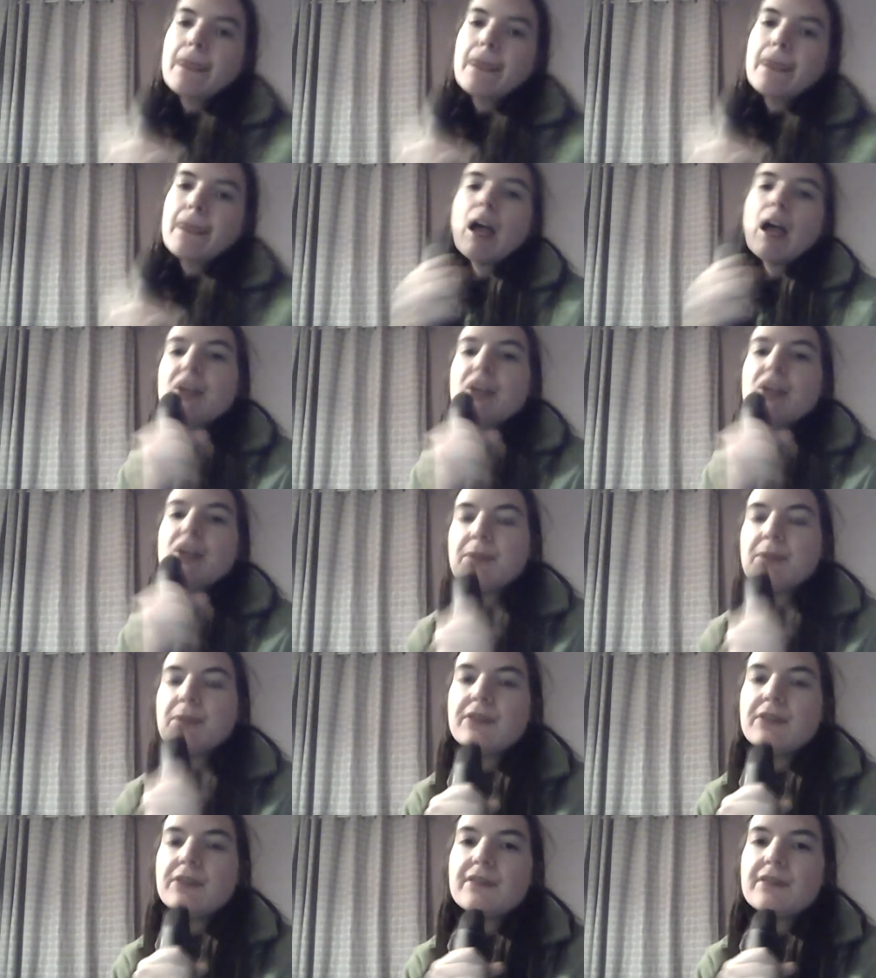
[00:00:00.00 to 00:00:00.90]

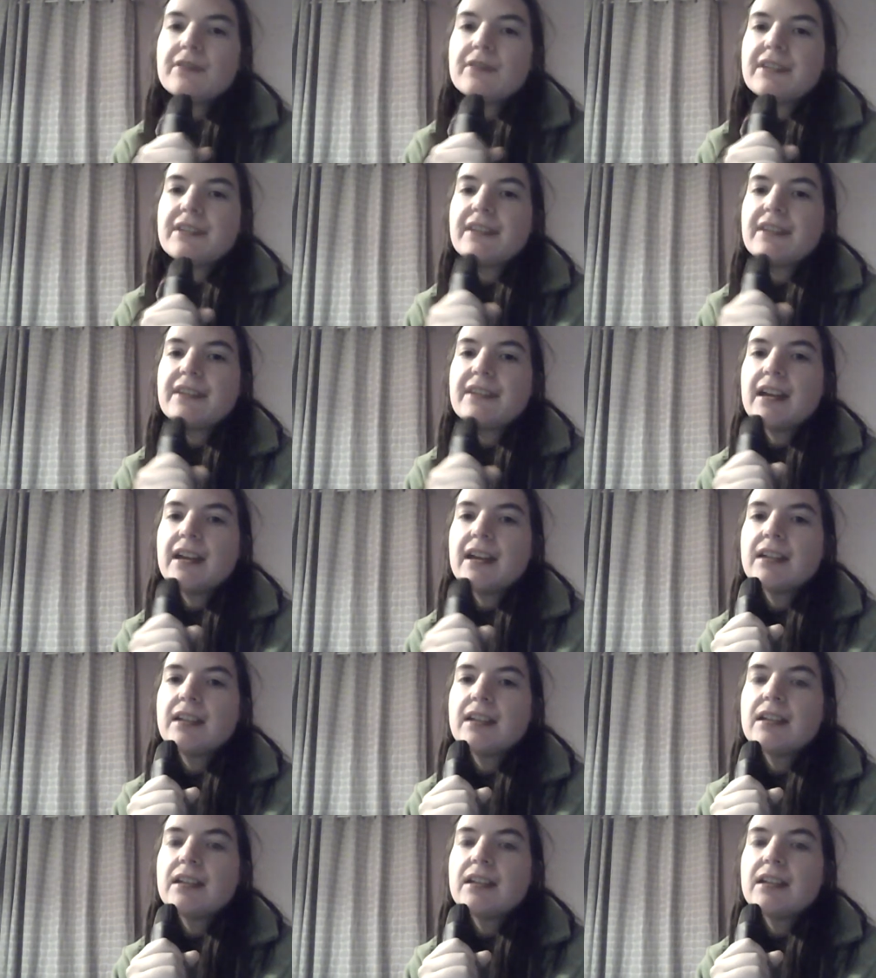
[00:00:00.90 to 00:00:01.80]
entrepreneurs is that
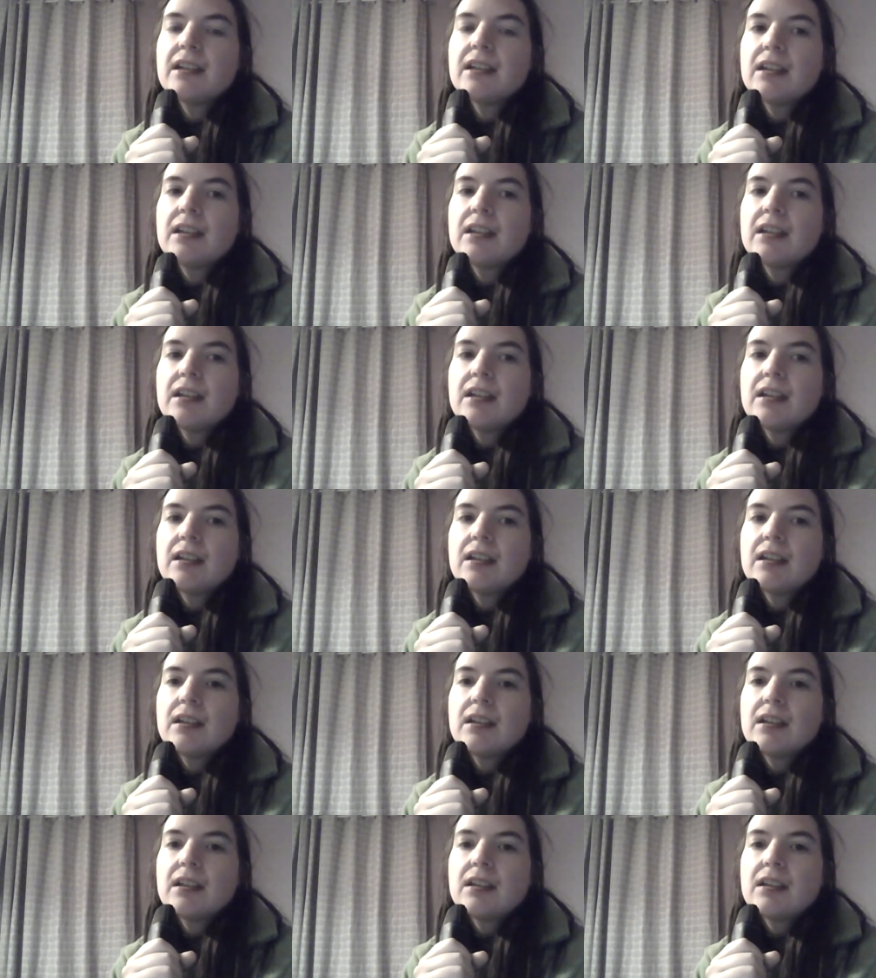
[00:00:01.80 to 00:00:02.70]

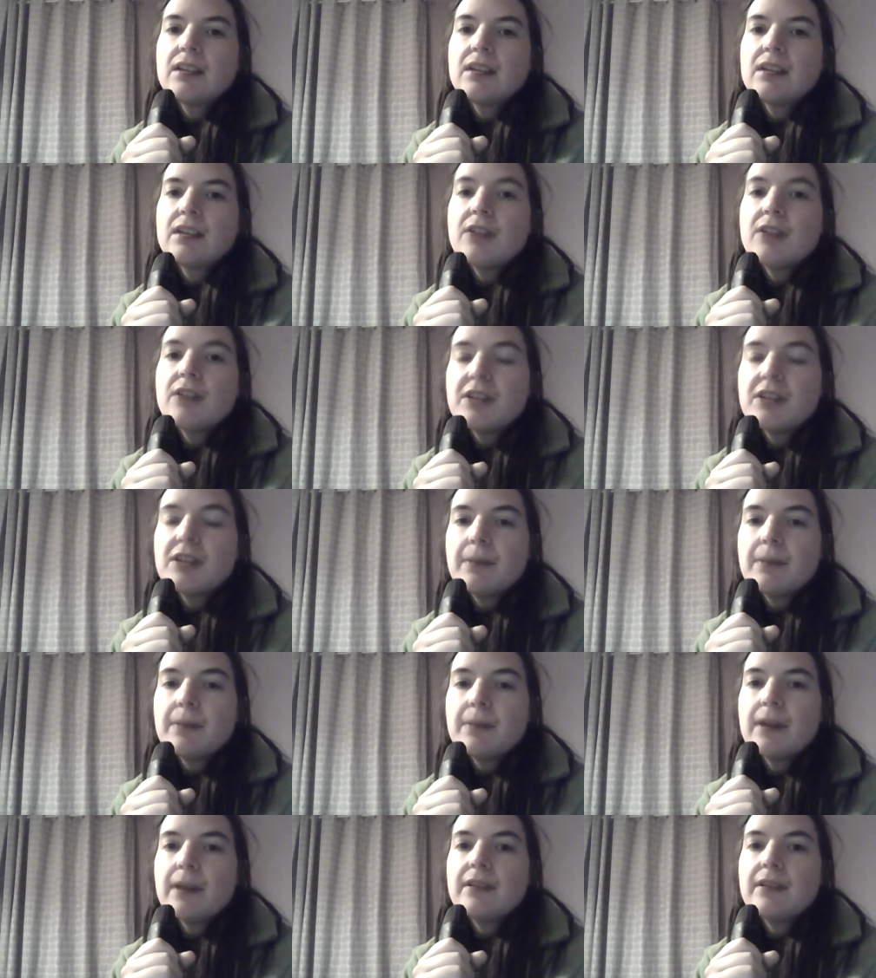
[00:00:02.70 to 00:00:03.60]
not to
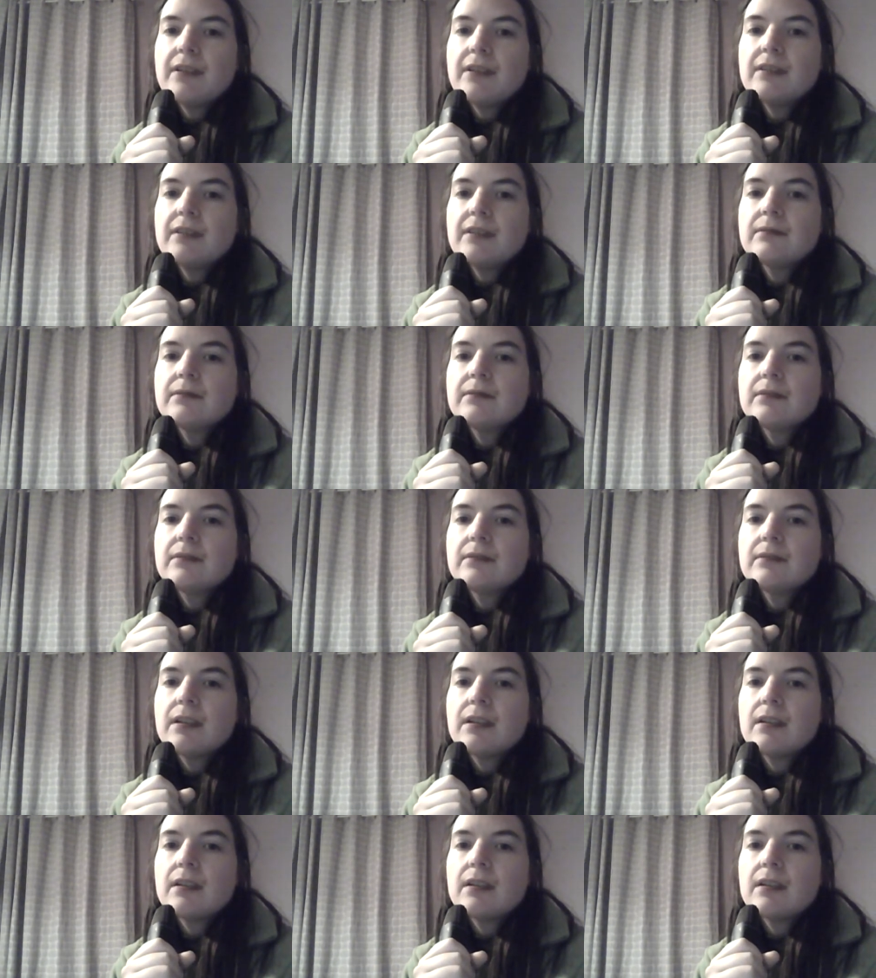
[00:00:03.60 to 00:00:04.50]
bother
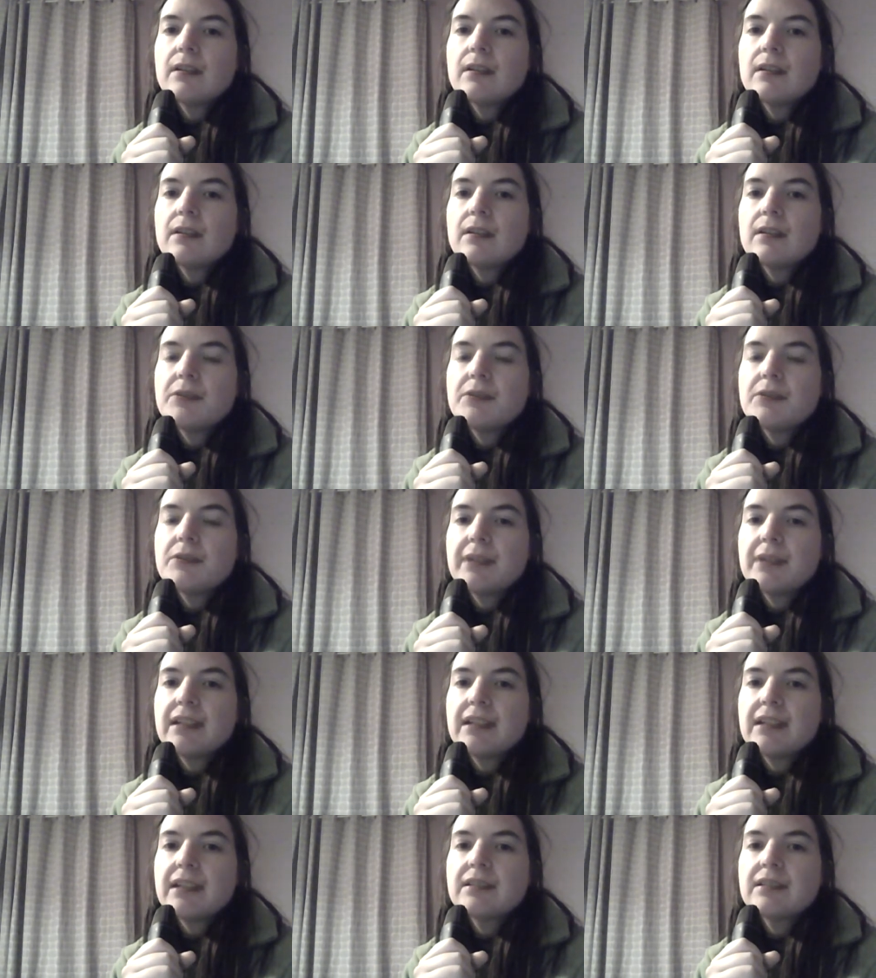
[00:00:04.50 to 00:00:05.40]
doing
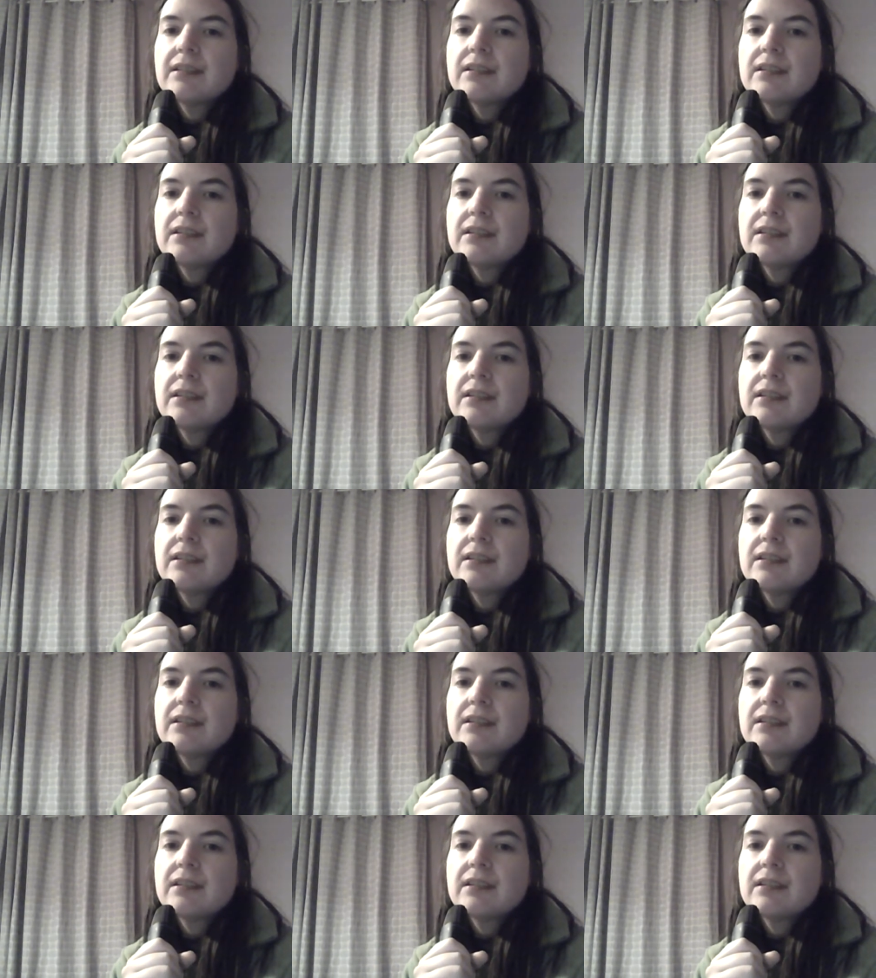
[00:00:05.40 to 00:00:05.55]
it.